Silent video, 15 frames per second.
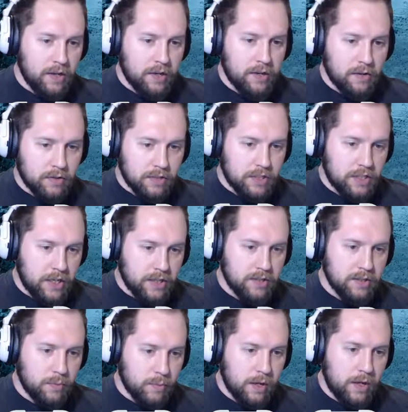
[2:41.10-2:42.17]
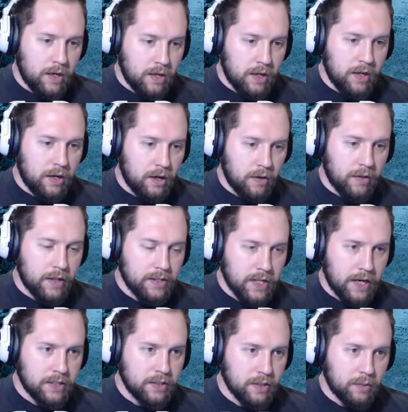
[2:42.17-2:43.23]
there's a chest that we can get here that's
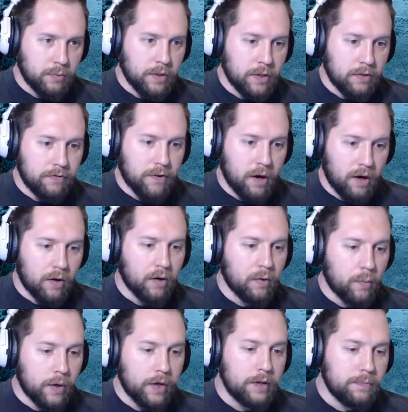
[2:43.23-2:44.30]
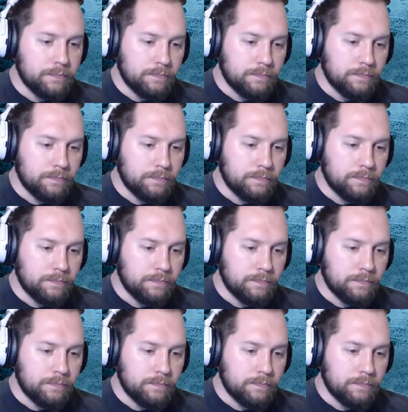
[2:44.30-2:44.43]
actually really far out of the way.